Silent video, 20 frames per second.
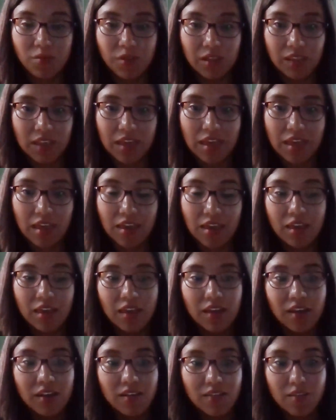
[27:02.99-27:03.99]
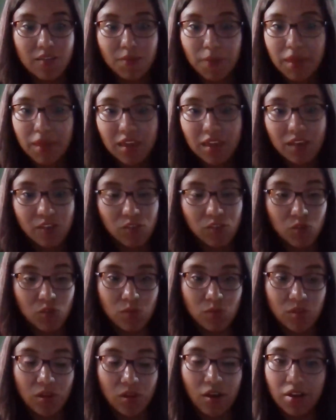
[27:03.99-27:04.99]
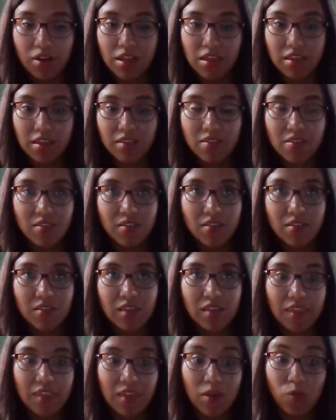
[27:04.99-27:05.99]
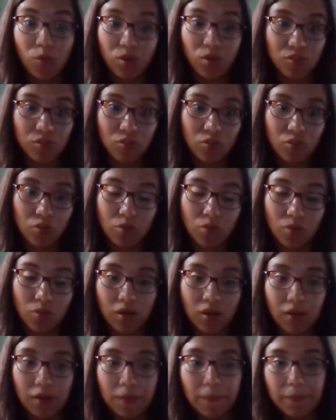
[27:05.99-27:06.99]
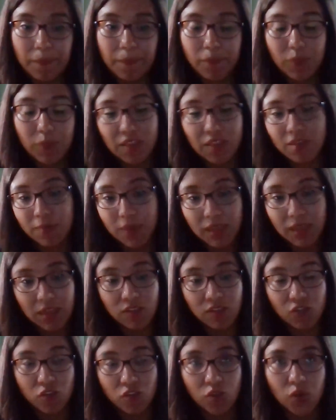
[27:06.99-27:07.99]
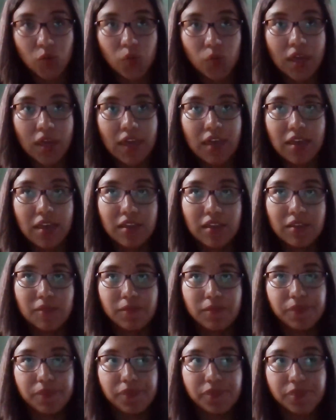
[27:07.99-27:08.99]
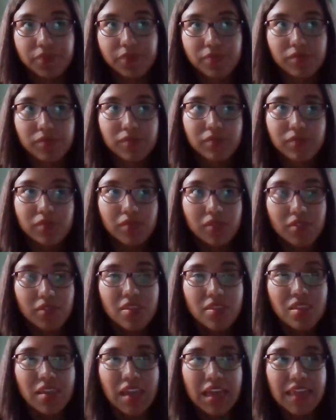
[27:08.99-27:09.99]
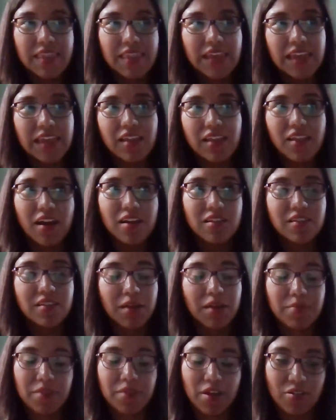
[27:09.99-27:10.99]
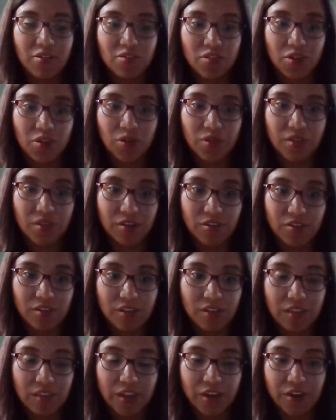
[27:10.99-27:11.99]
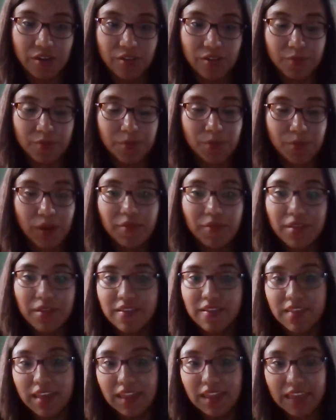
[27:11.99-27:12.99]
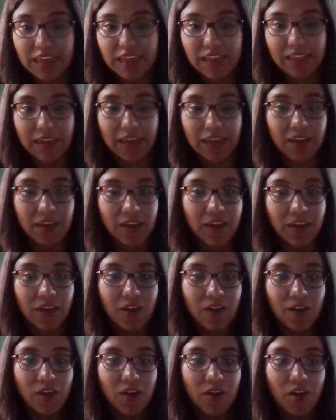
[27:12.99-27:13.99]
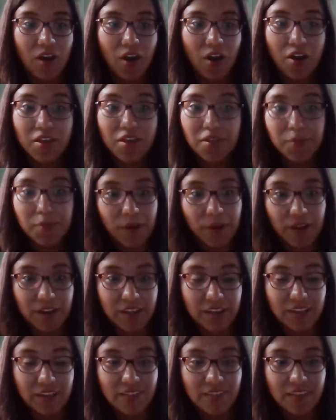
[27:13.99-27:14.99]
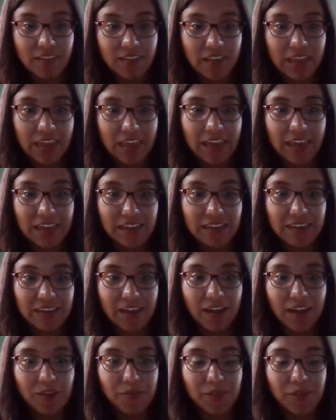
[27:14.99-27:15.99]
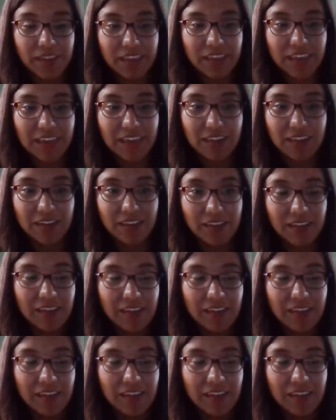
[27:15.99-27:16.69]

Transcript: really speaking to the audience that they want to be speaking to, and then a lot of times also they're probably selling like all the products and not really